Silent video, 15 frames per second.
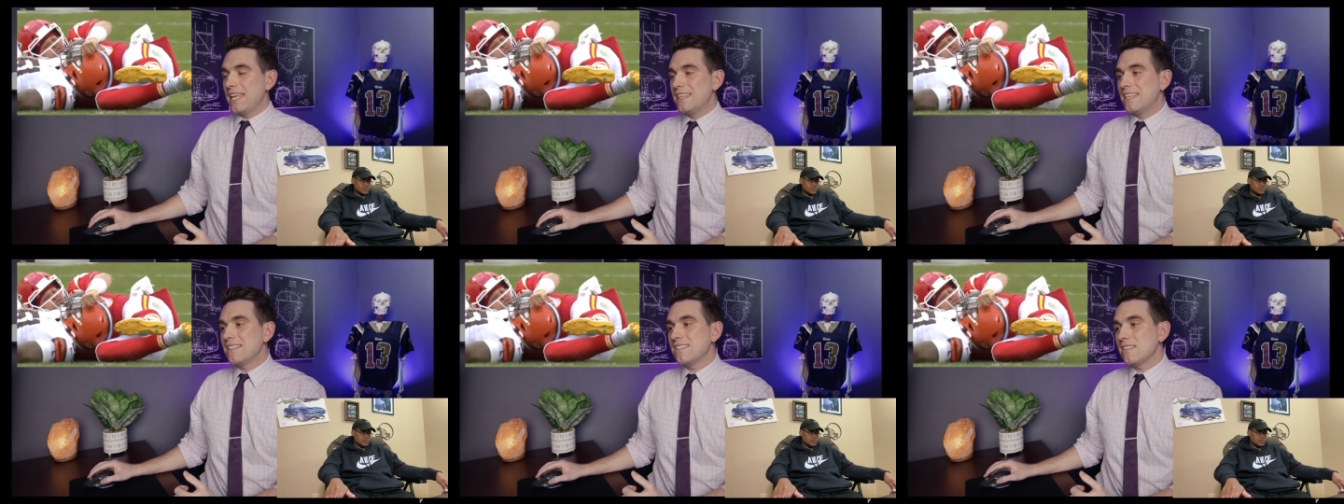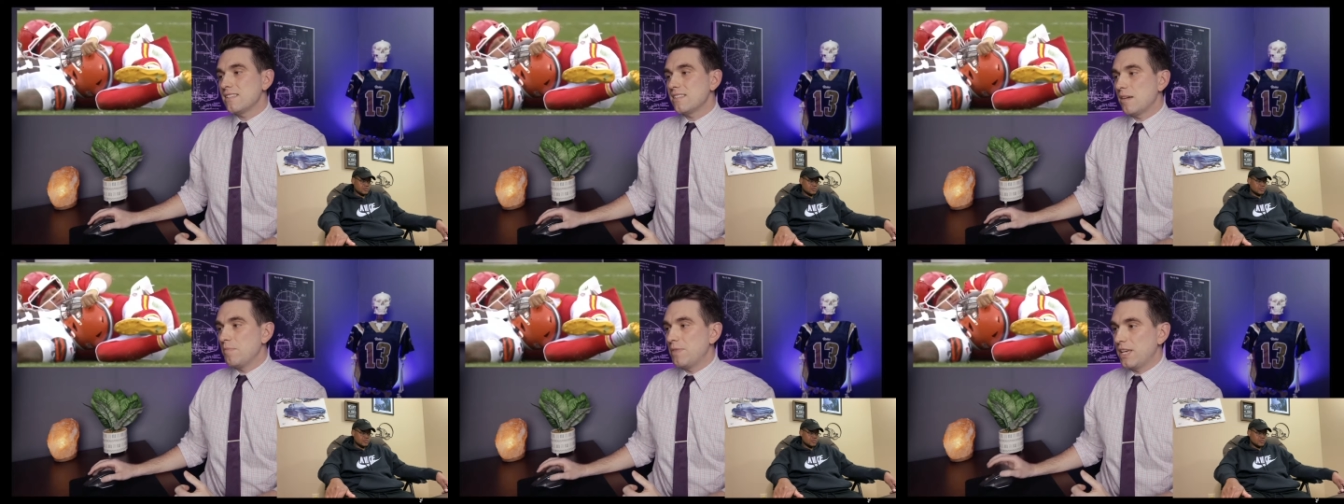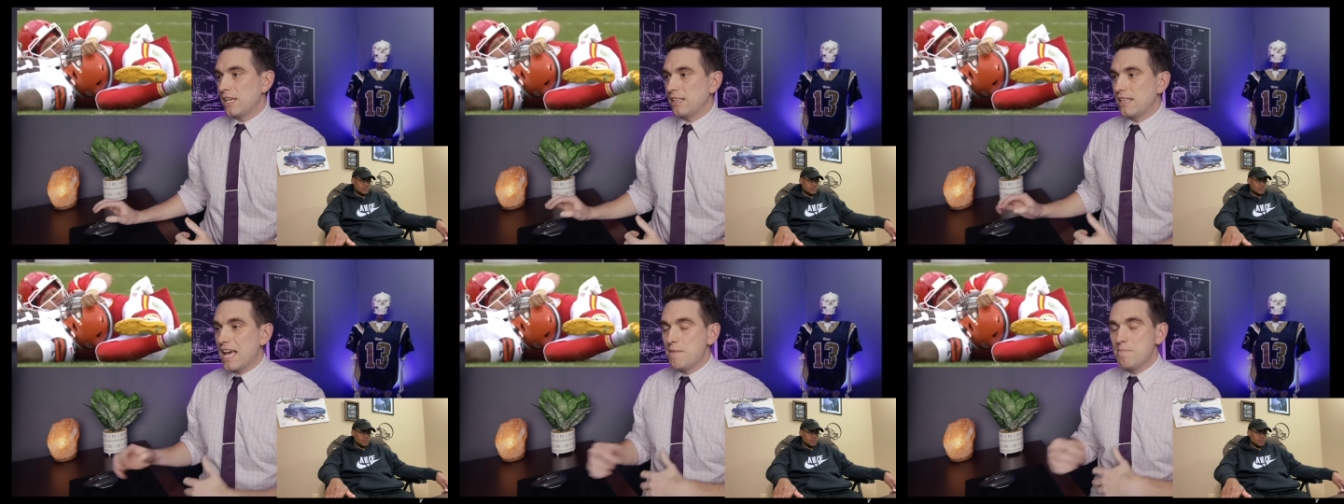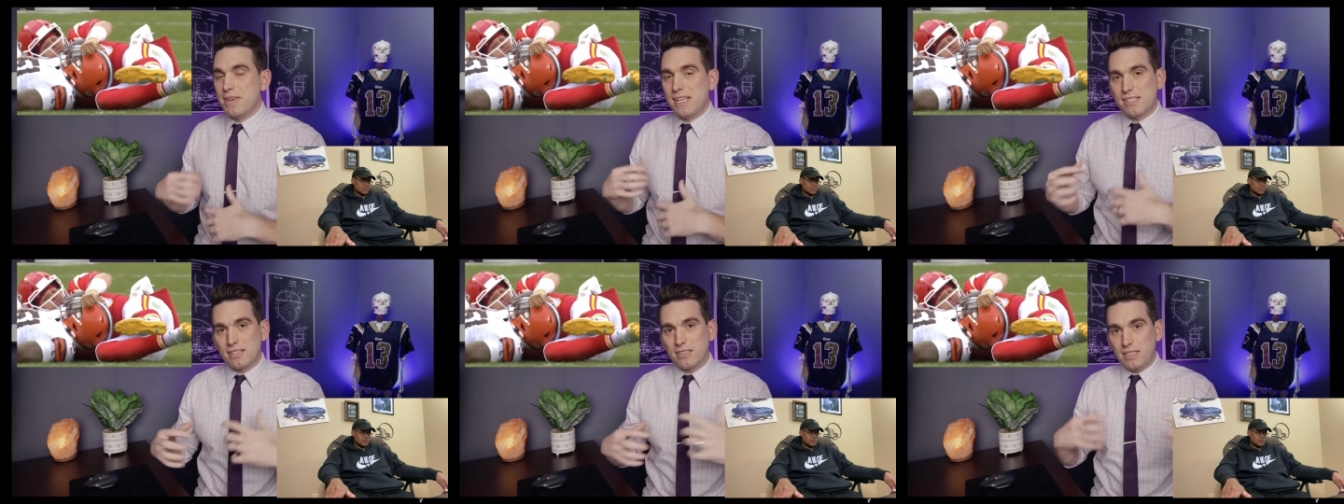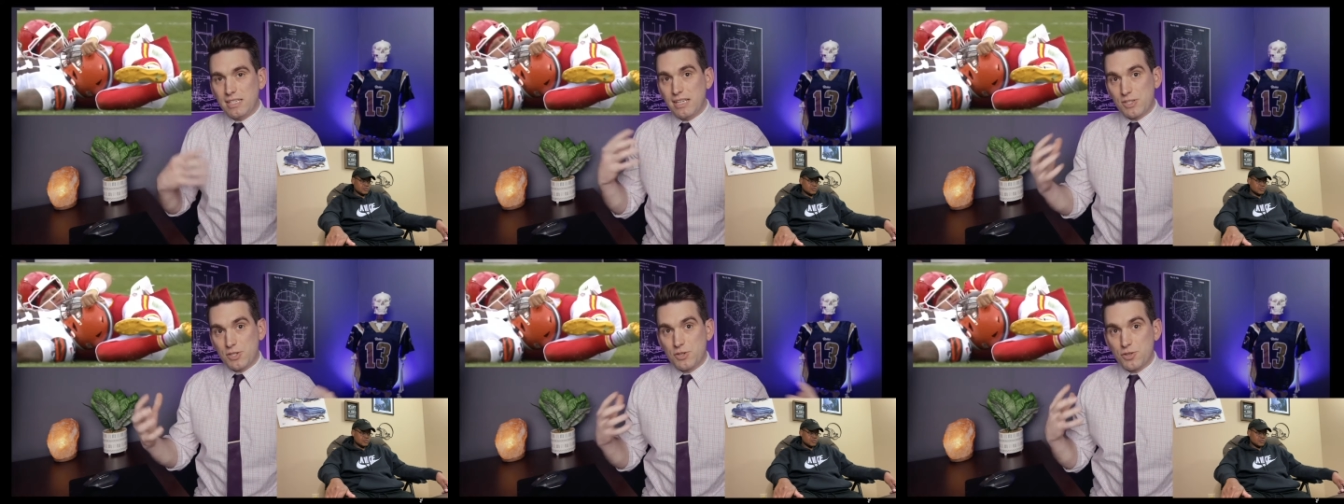And this is something that
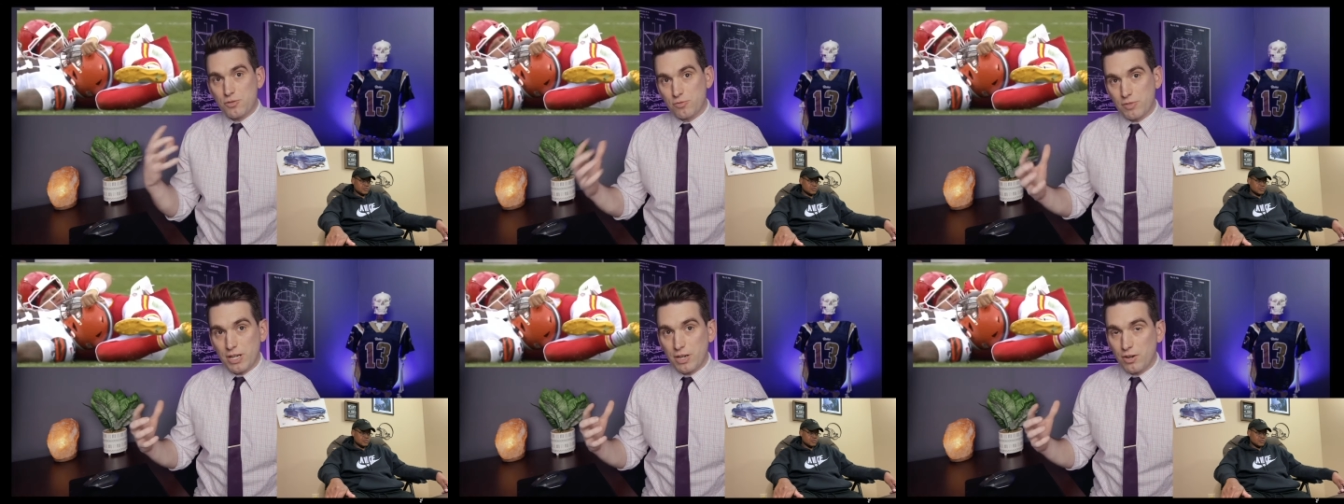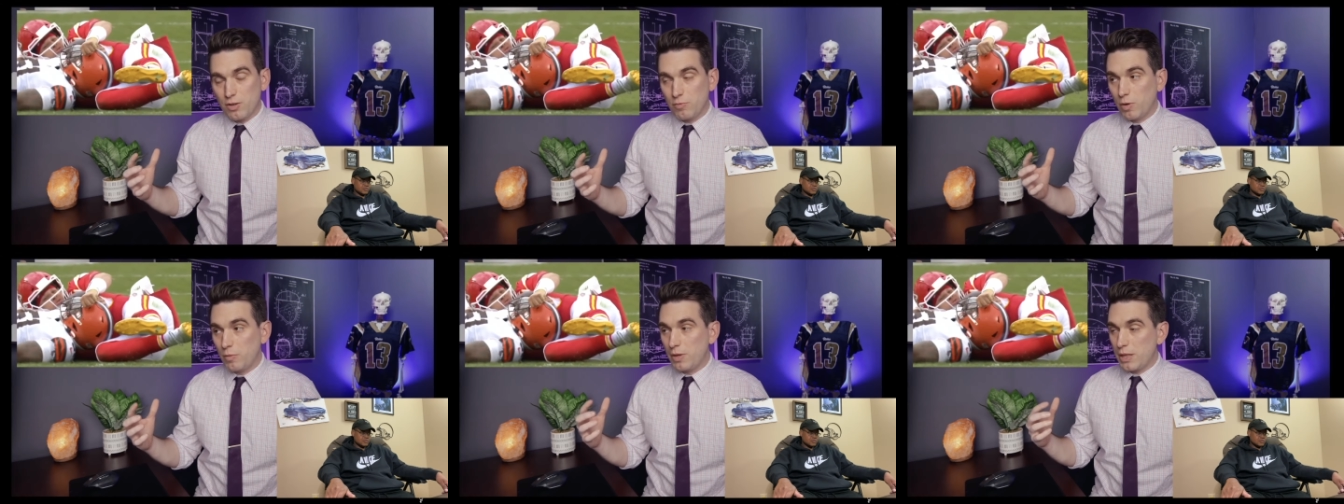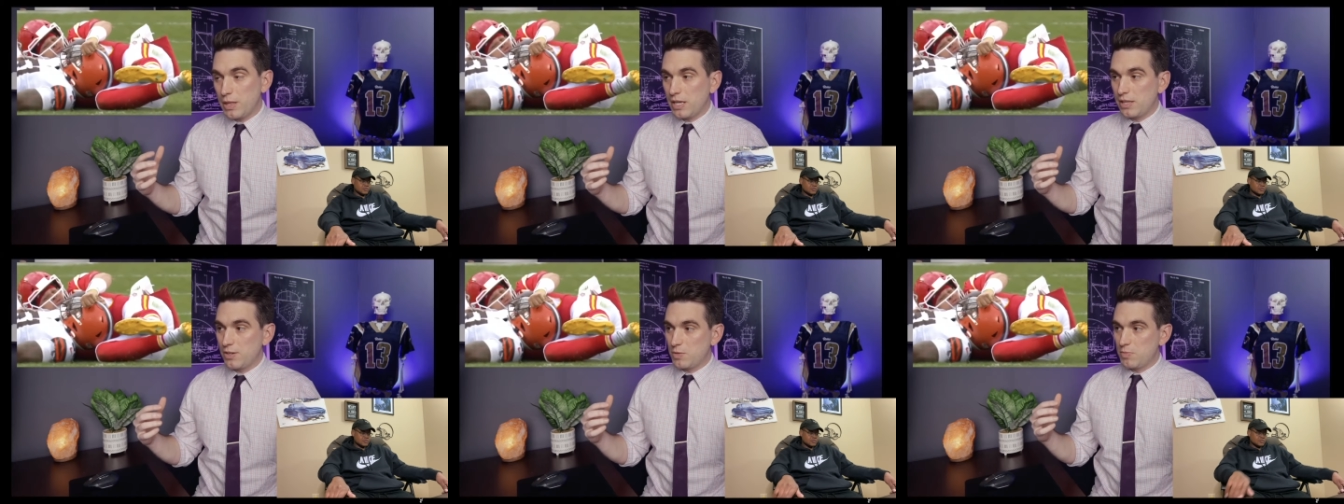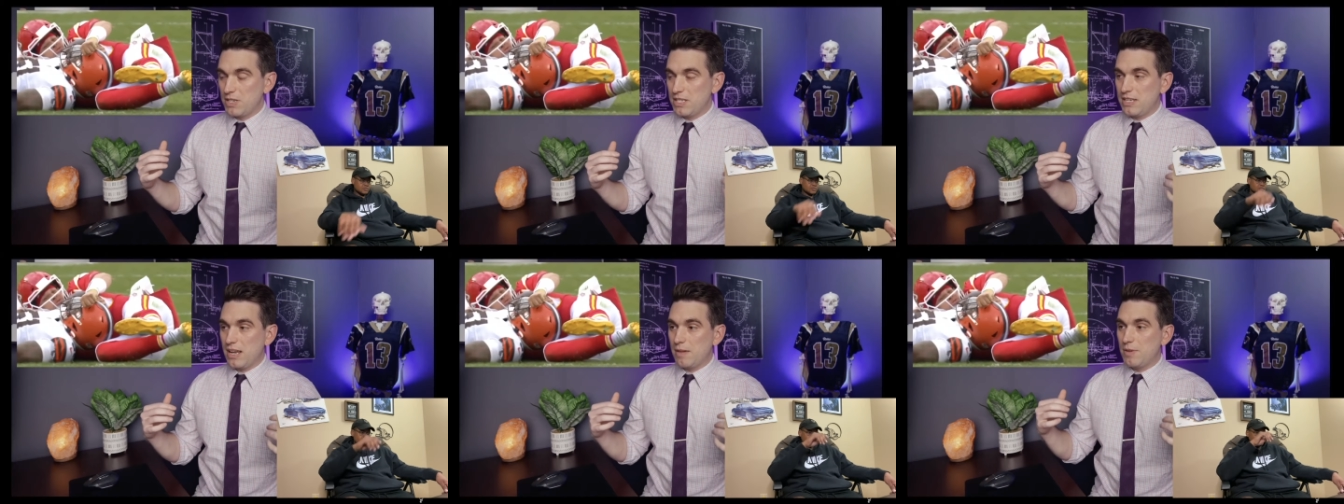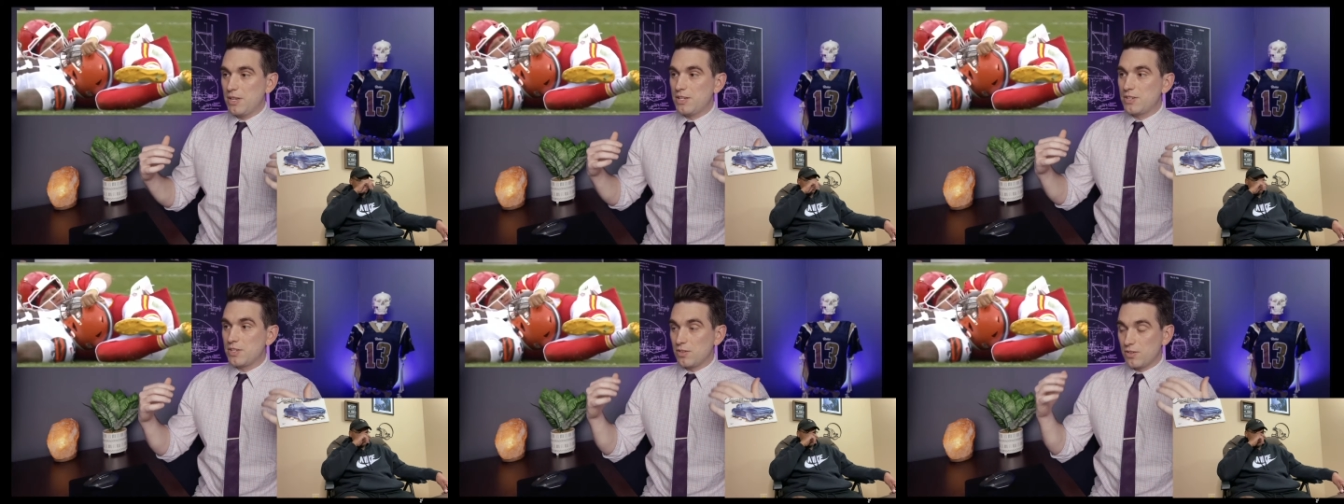basically gets triggered when we think there's been
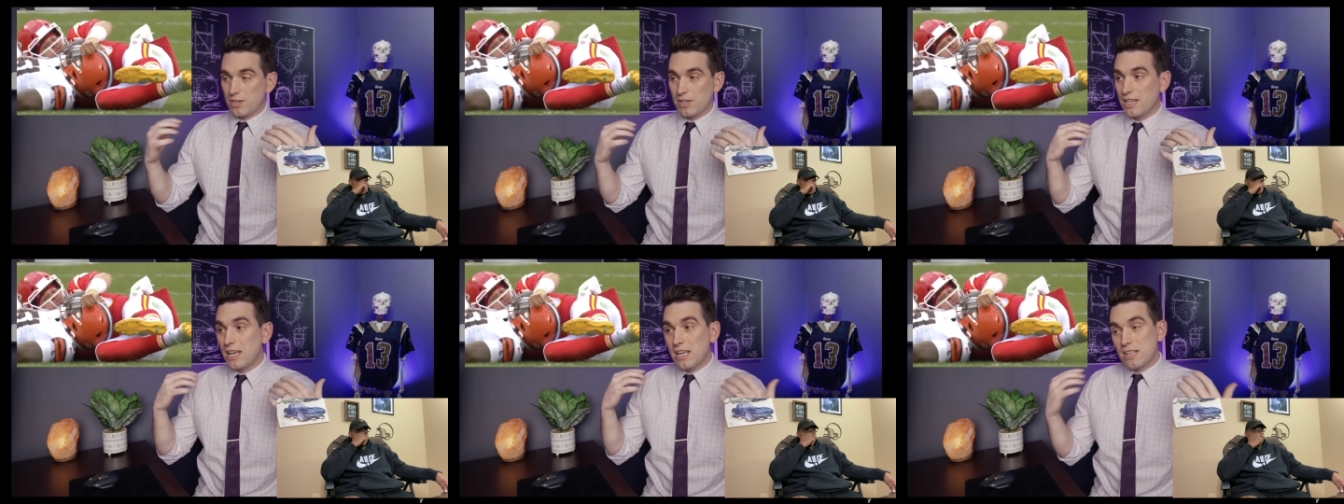damage or